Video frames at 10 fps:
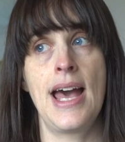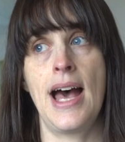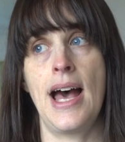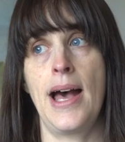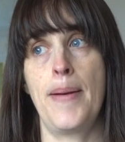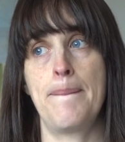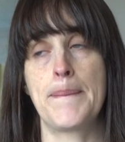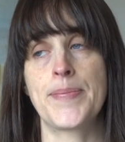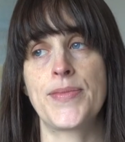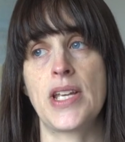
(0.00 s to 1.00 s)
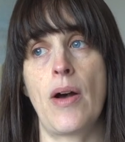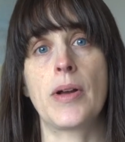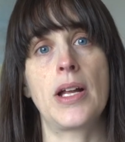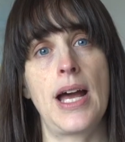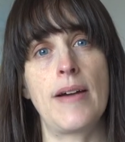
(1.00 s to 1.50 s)
So I'm
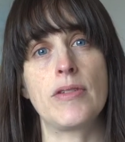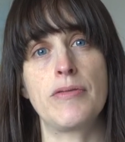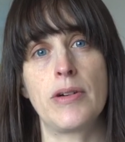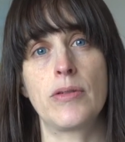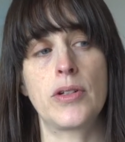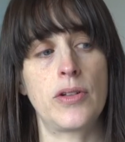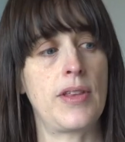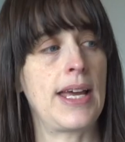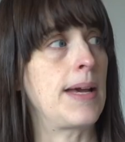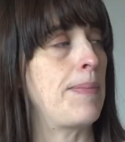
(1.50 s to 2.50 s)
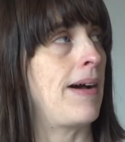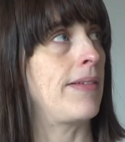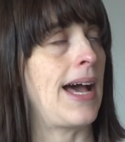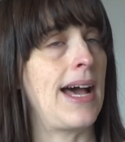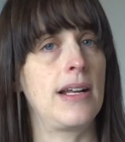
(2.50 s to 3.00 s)
going to have a real good think about that,